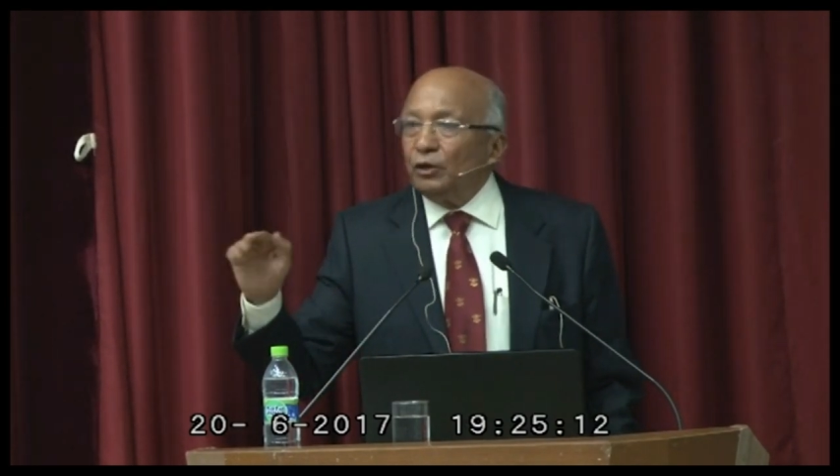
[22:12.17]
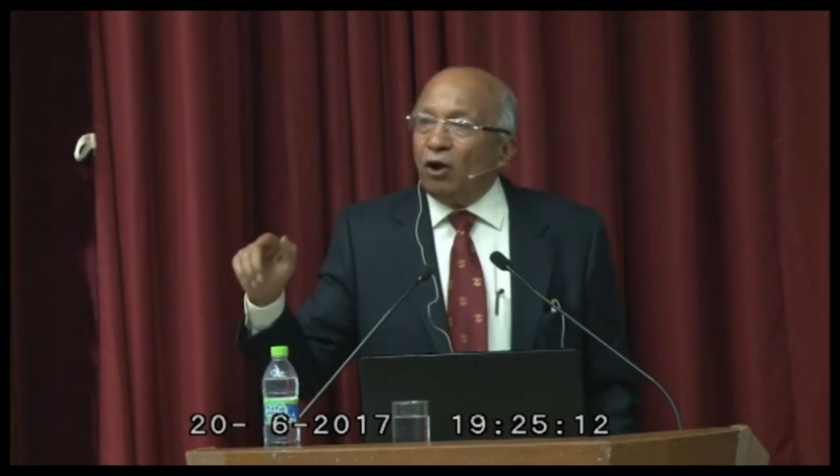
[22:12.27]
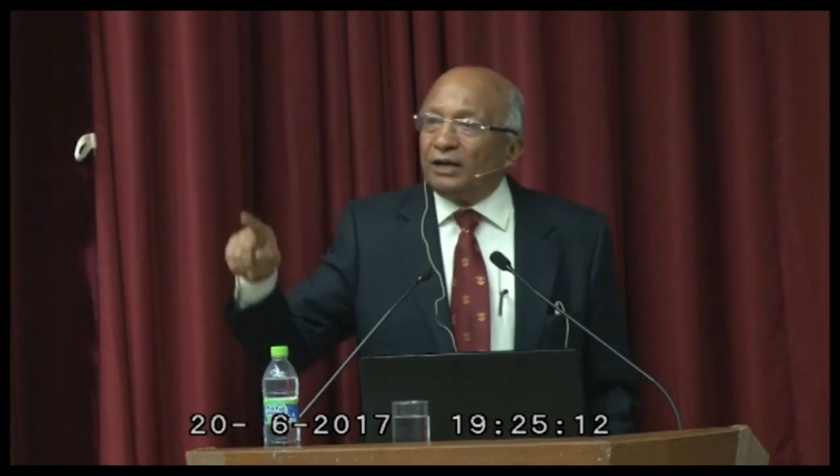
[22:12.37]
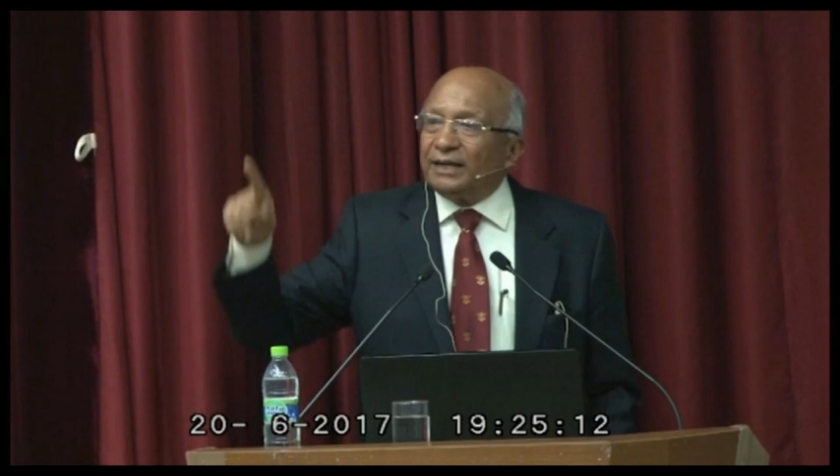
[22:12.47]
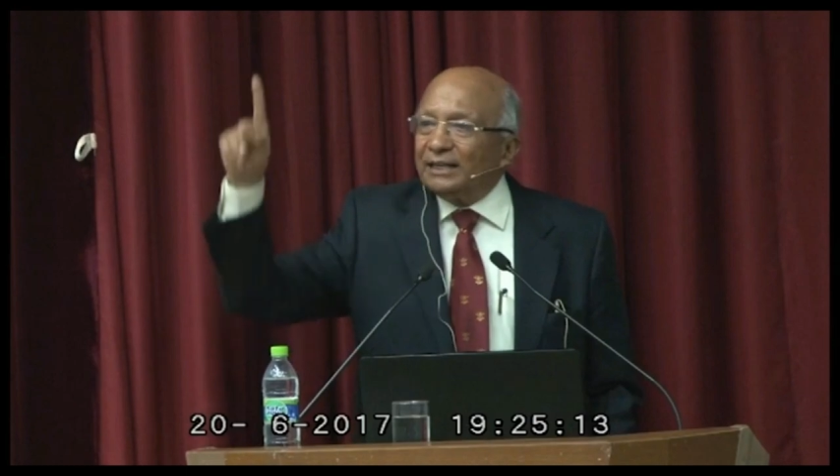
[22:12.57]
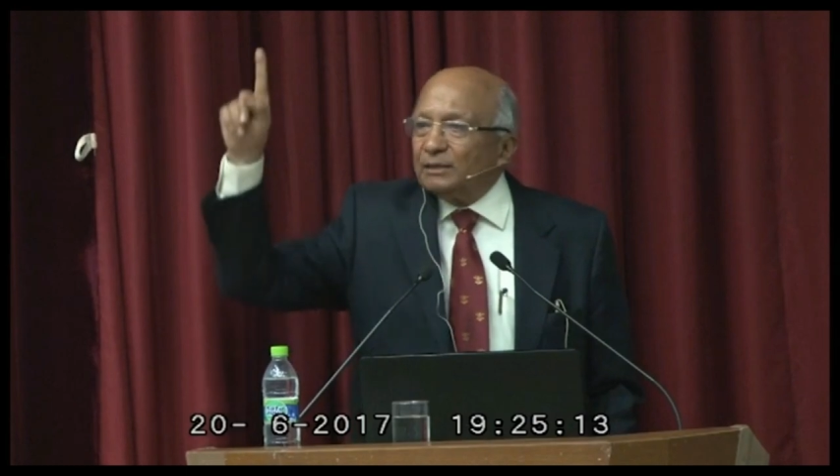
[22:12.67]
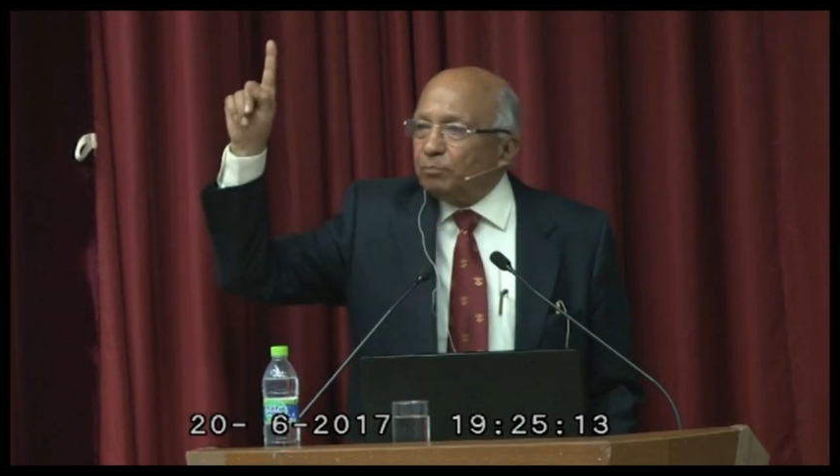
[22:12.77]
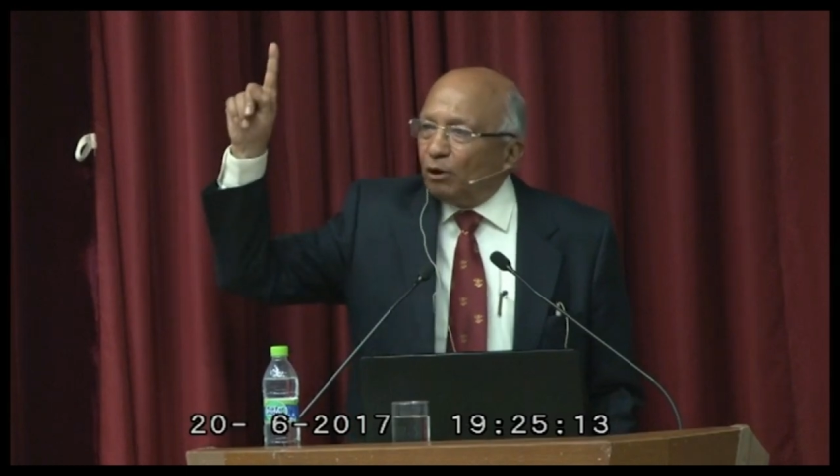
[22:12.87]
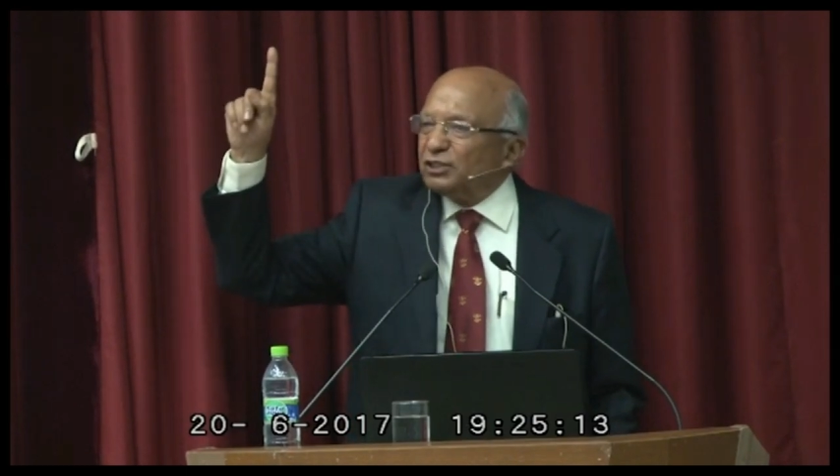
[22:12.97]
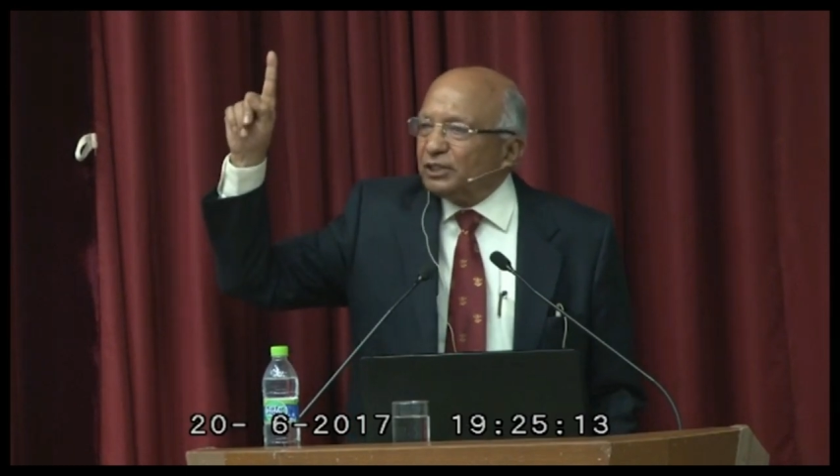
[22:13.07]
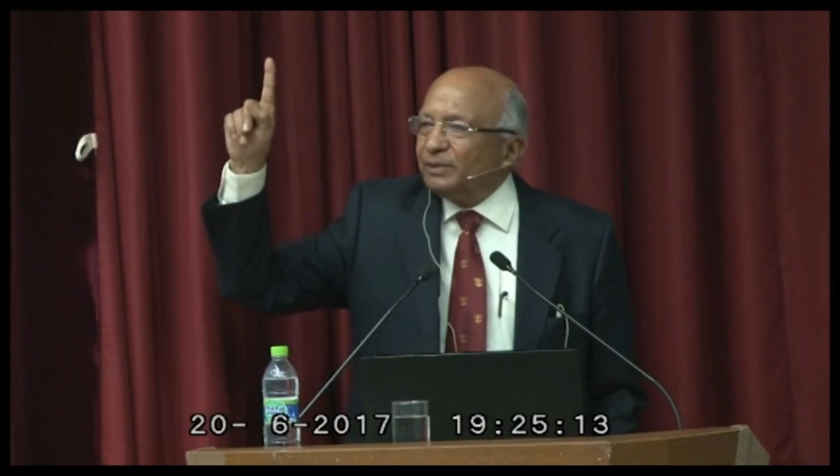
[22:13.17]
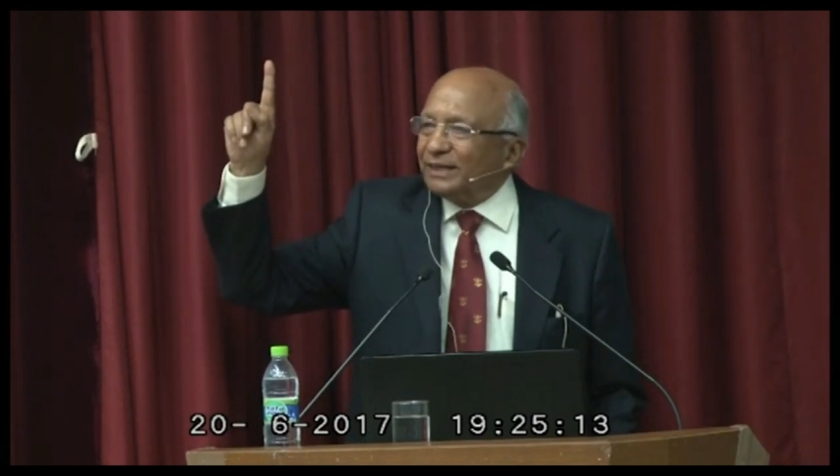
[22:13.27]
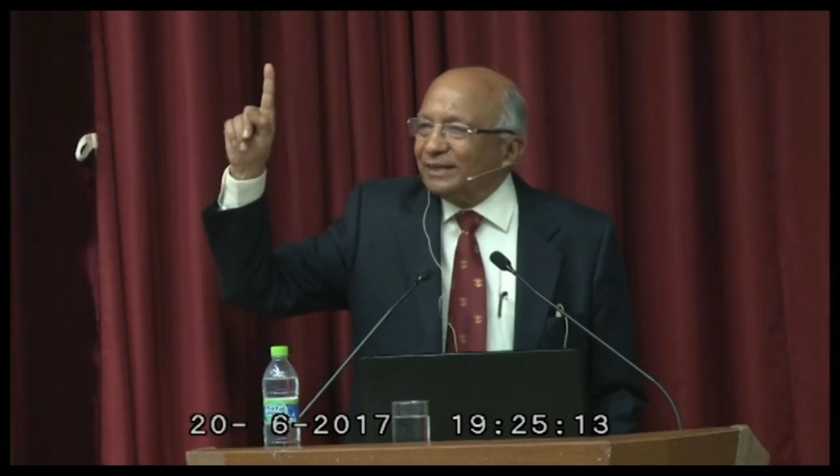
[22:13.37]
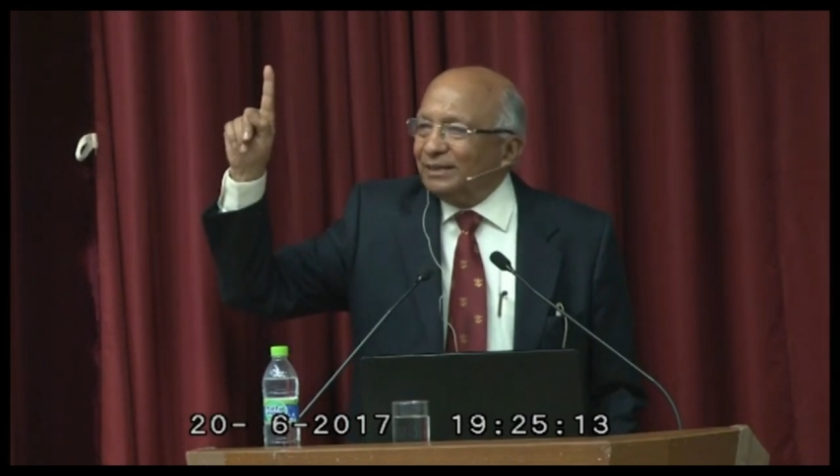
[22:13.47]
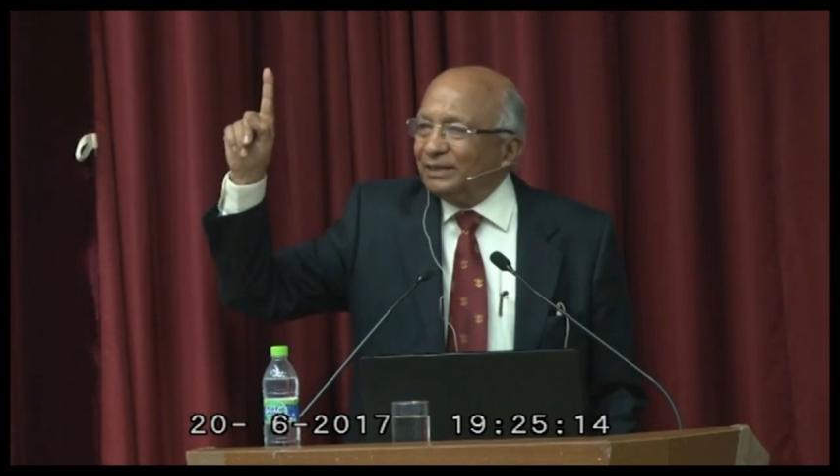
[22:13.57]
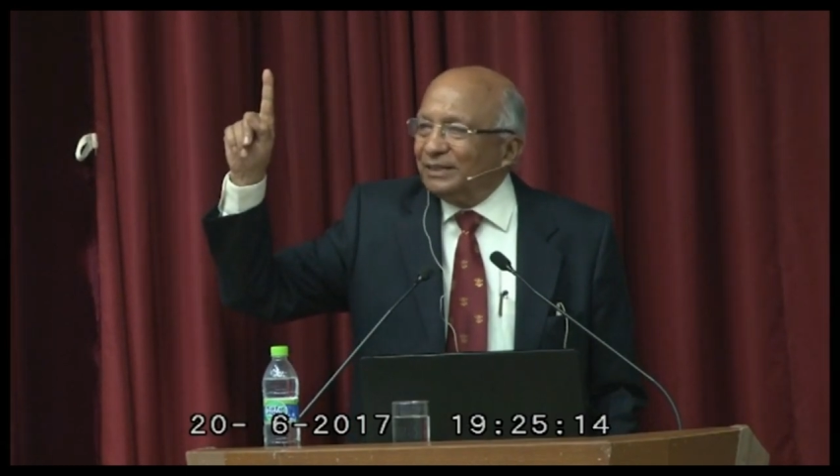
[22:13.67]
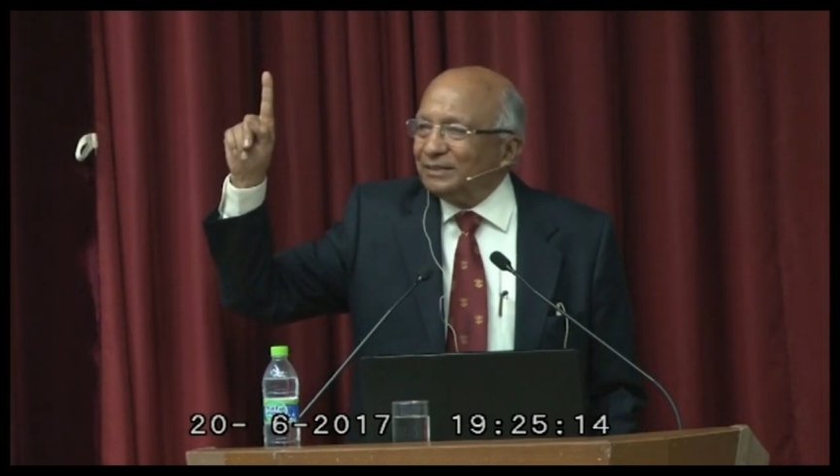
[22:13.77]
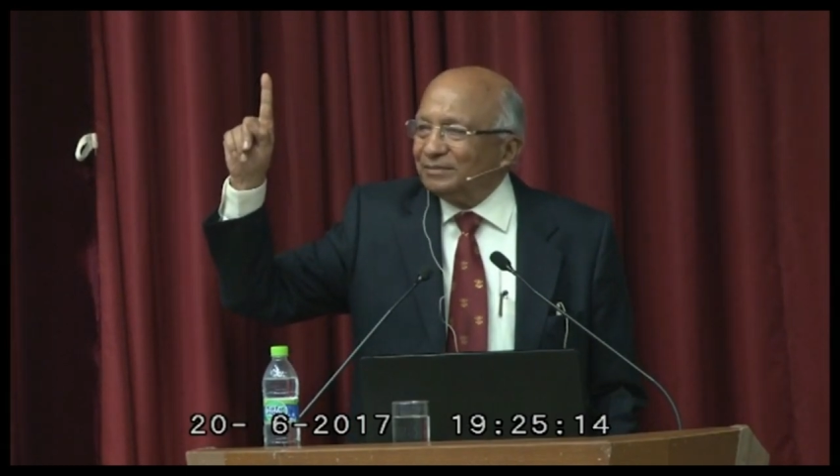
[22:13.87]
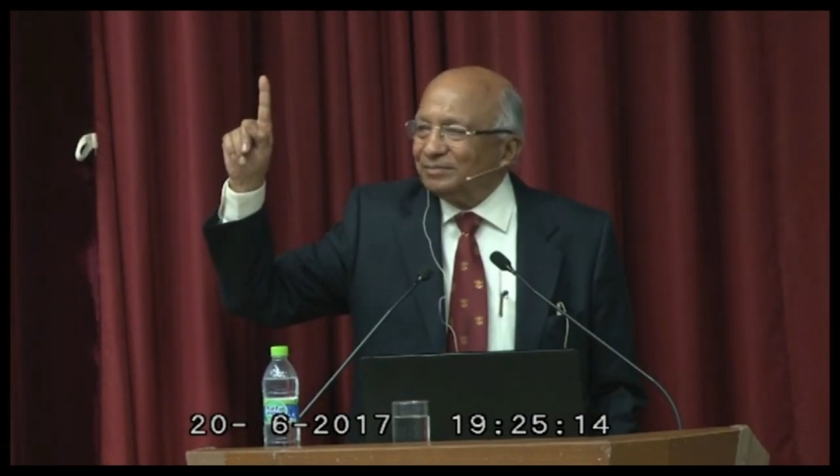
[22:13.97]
not at the policy making level.